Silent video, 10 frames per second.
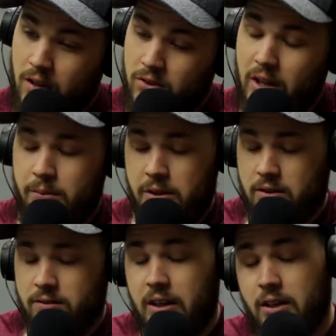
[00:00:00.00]
So that
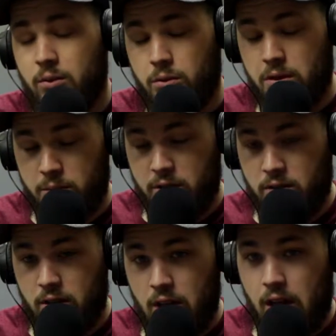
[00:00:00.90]
means if I get one
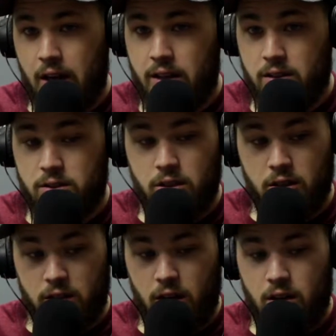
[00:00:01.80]
beer, I got to
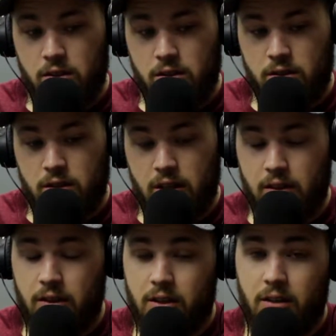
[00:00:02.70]
chug it.
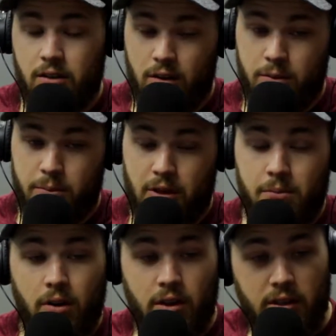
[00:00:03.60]
Then I get another beer.
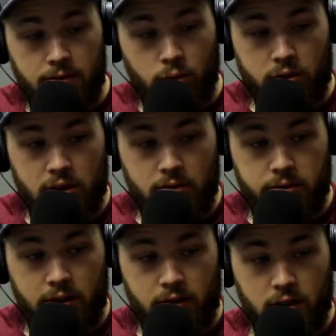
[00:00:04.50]
I'm already at
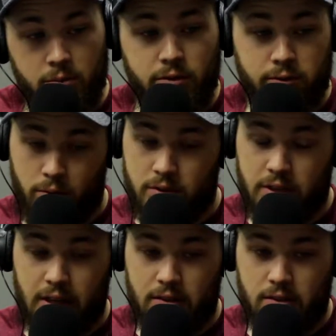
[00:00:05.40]
$14.50 before
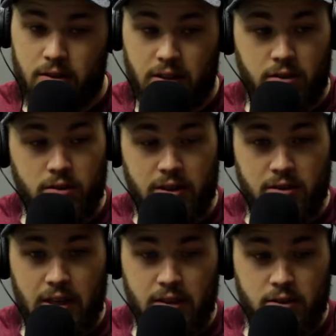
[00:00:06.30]
tax. Do they
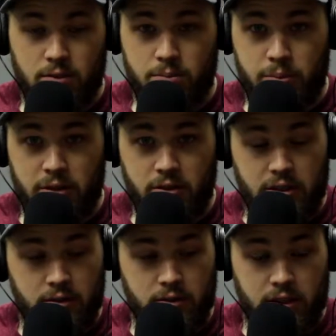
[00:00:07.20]
tax it beer
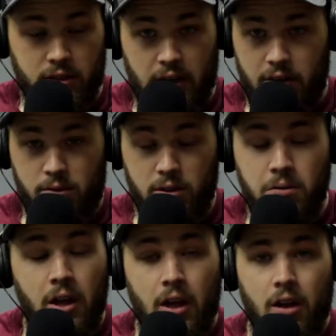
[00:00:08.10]
in there? I don't know.